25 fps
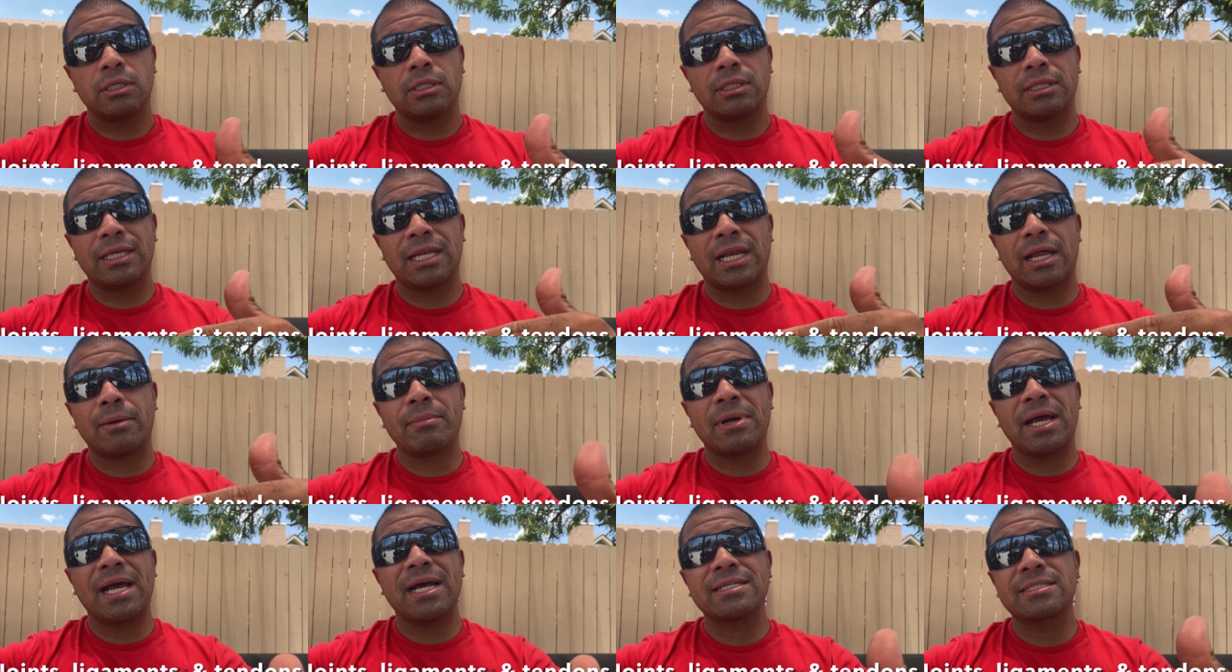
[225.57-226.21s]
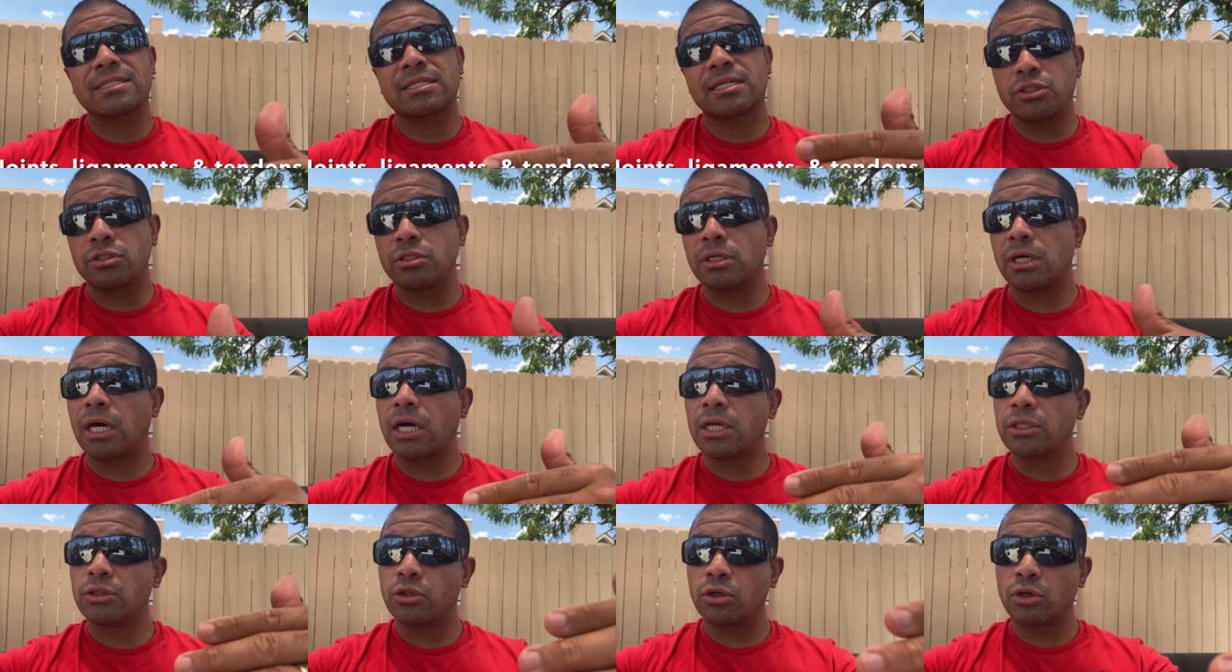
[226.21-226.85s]
that I'm asking to
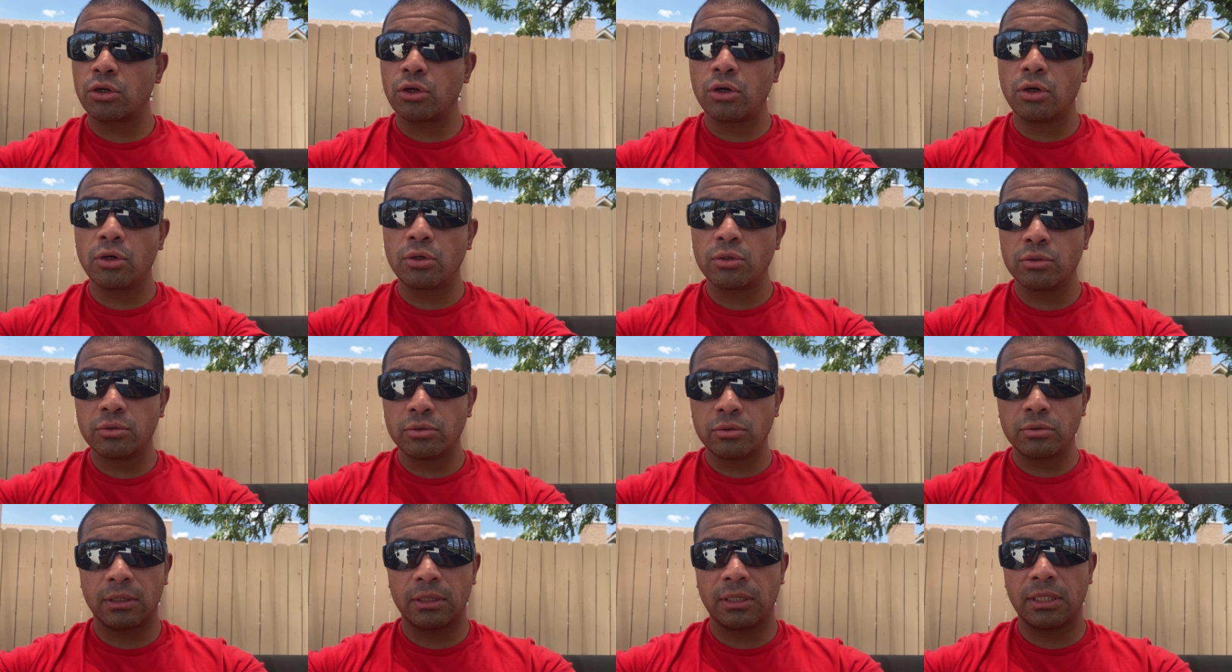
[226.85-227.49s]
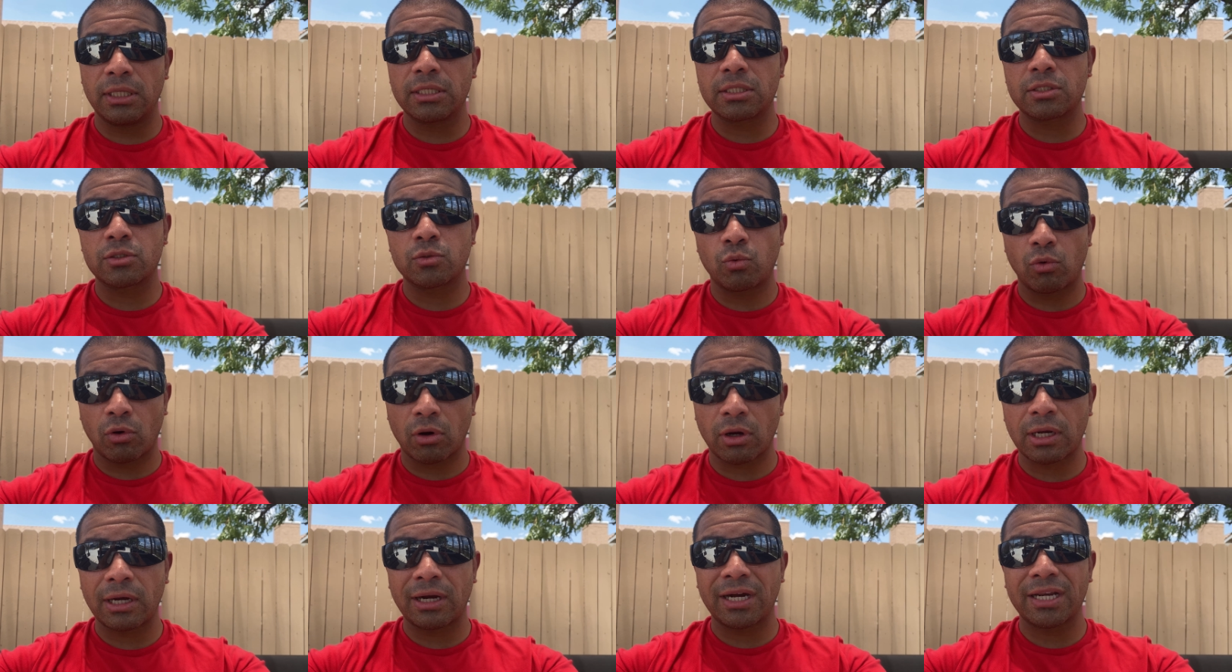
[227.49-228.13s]
undergo this
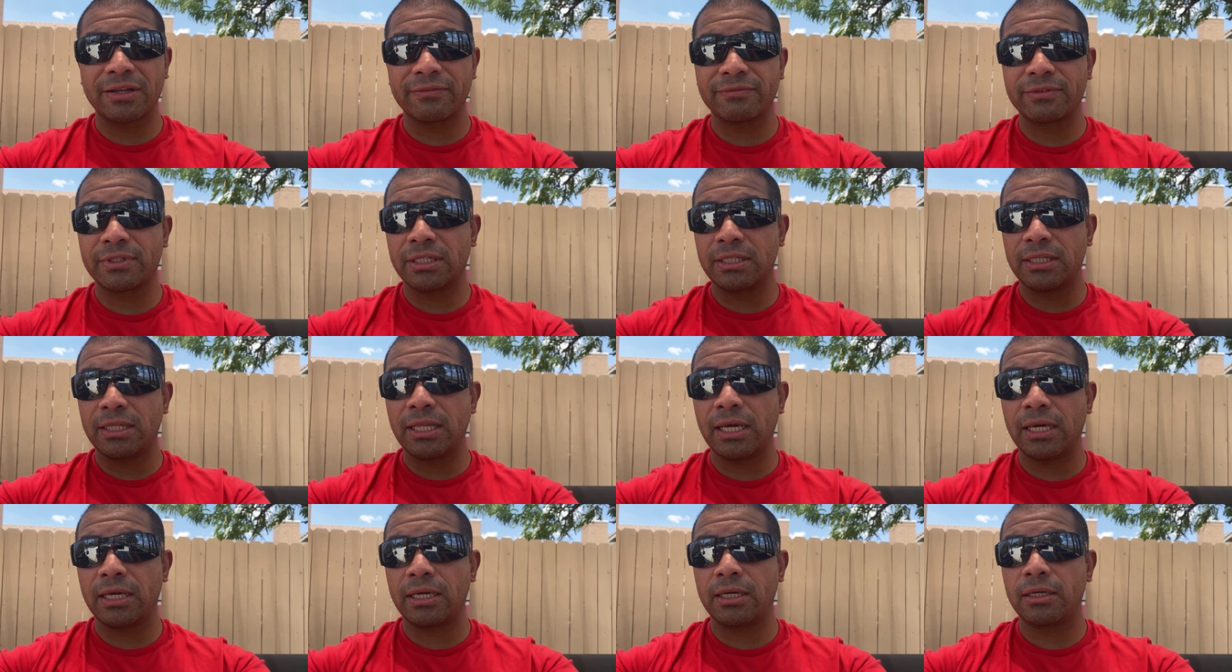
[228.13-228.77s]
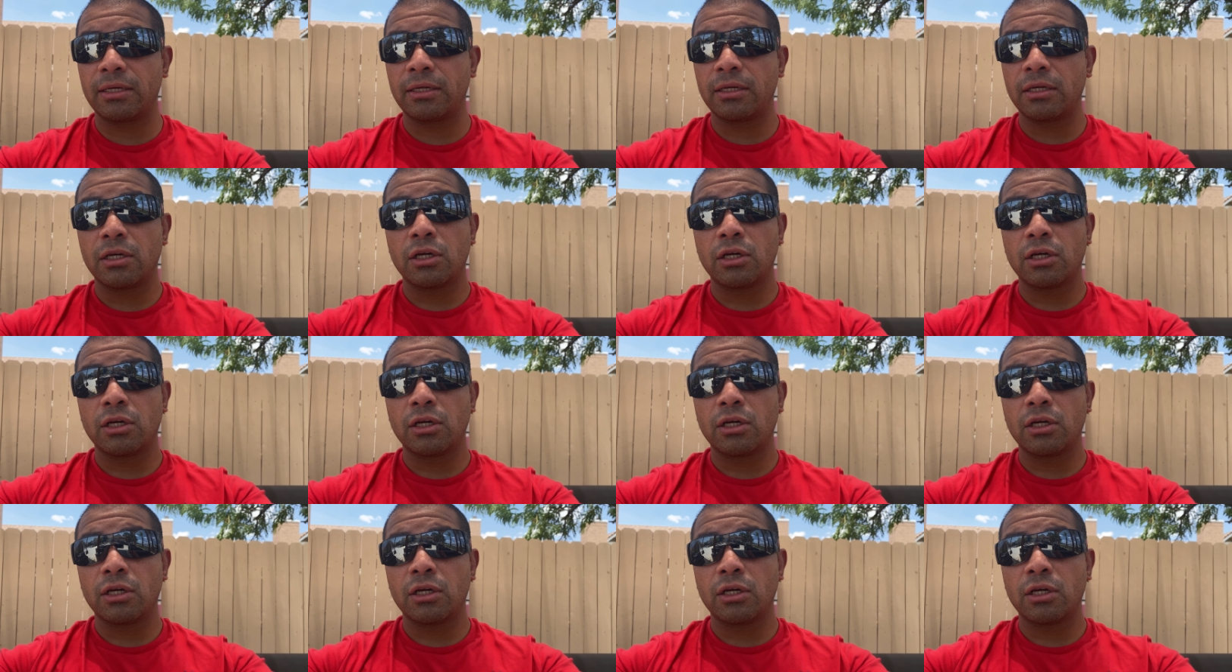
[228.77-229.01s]
workout of the day